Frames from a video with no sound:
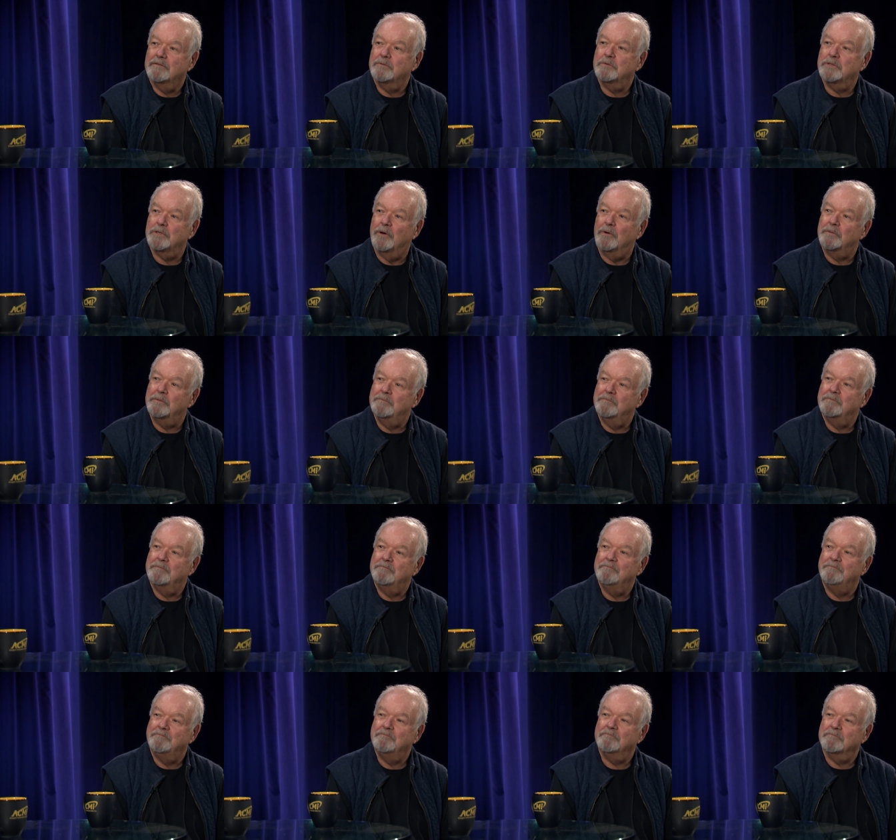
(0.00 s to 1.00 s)
so
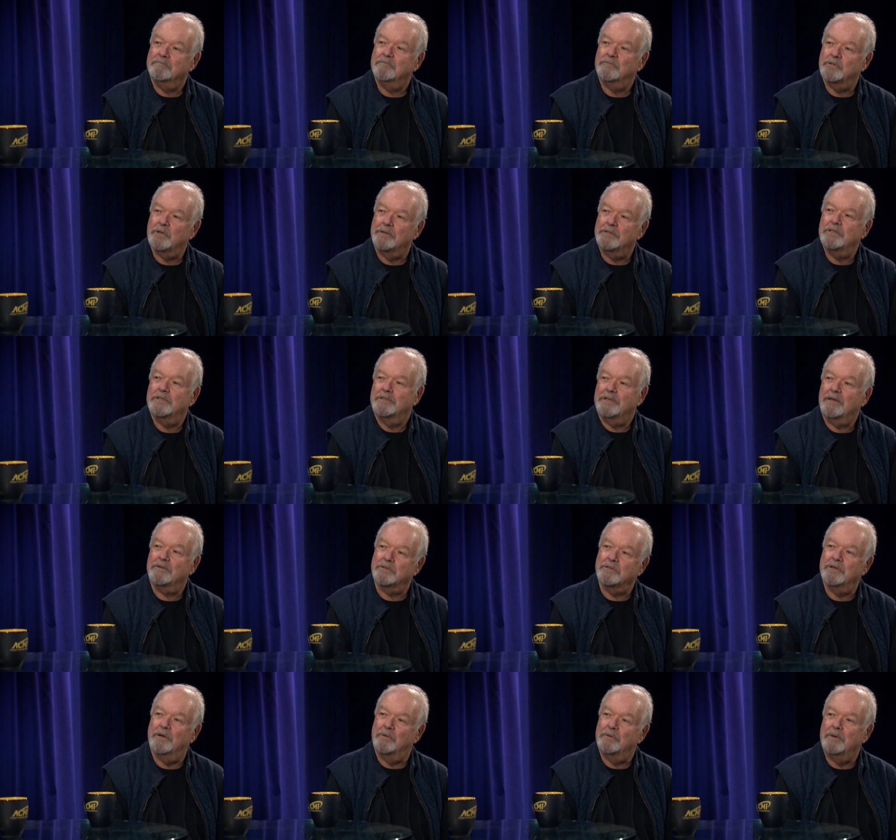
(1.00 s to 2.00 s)
so this is yeah
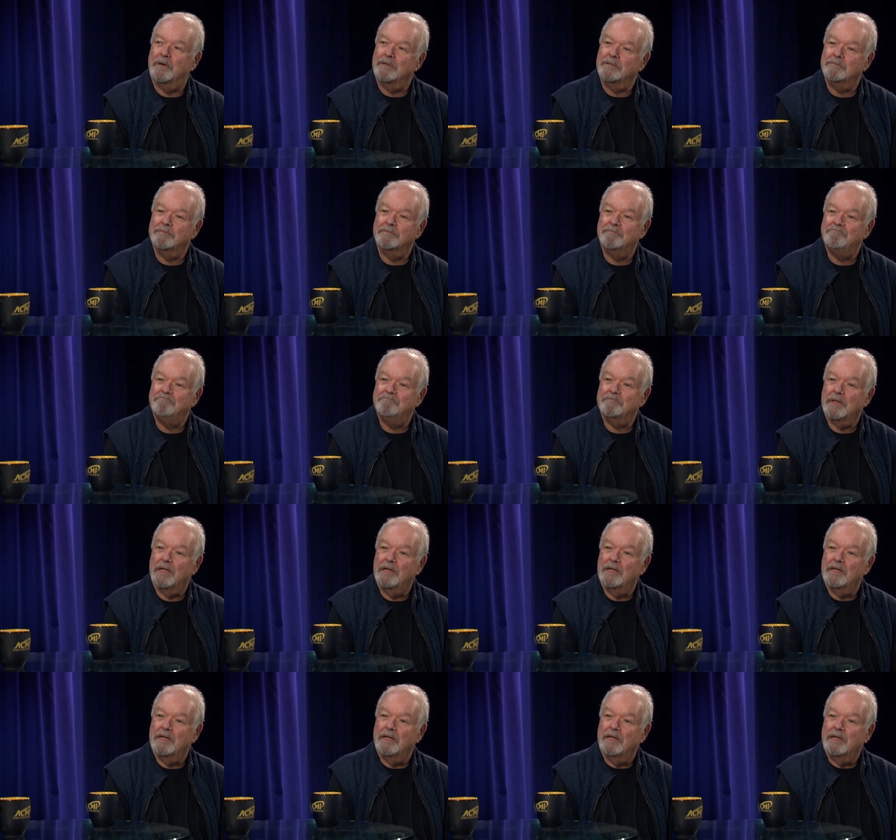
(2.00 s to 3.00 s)
so um,
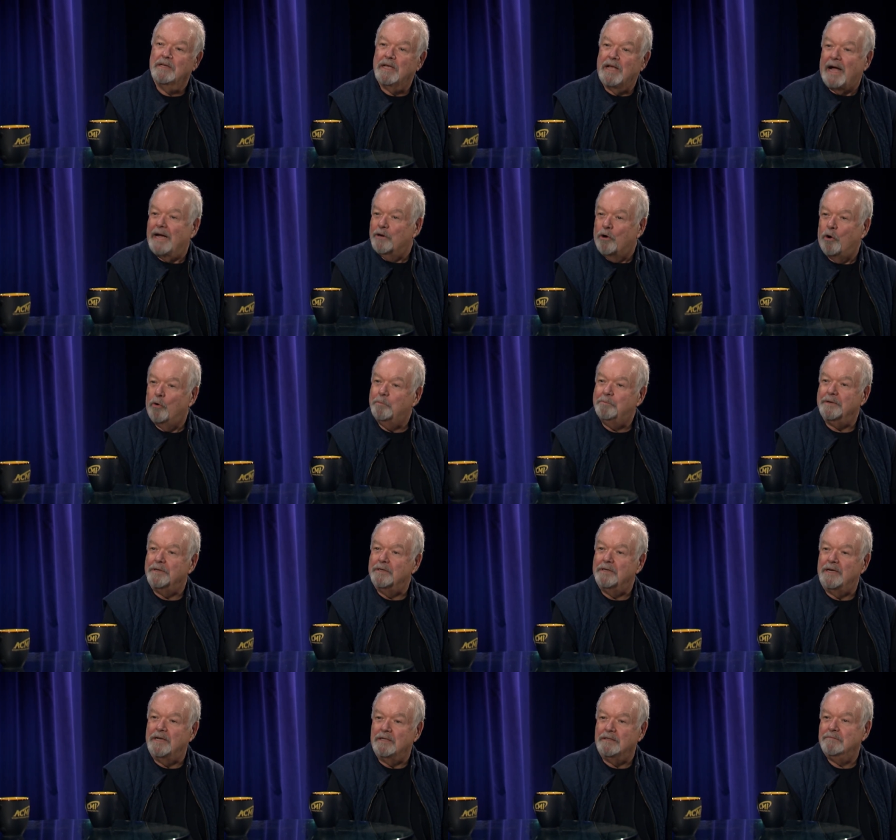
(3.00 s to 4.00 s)
I hope
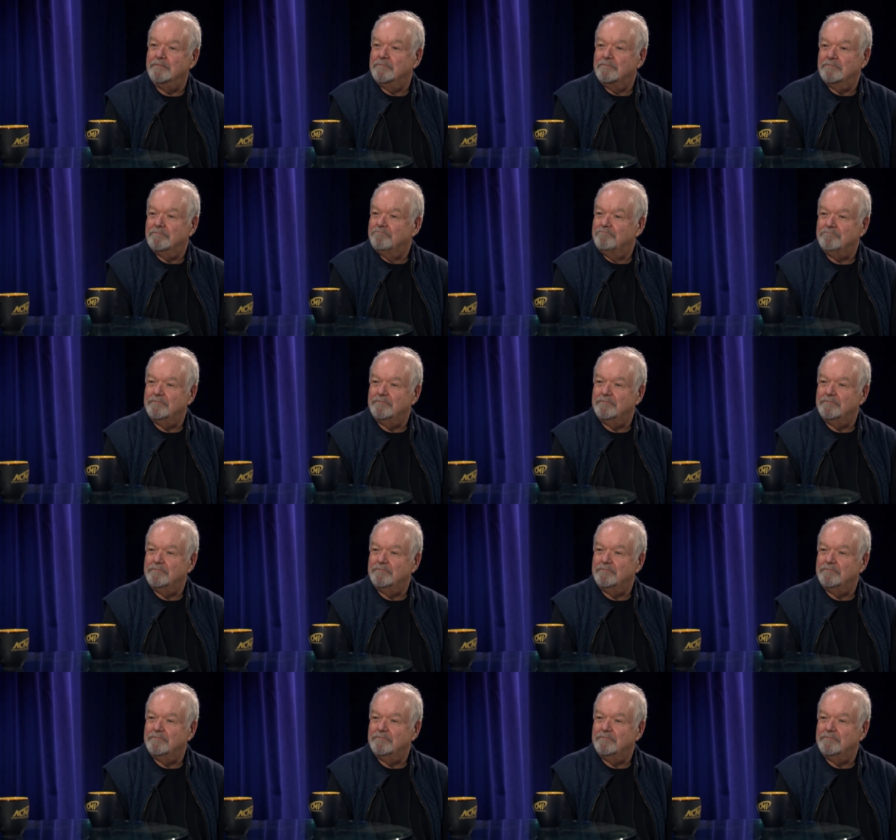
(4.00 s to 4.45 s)
in in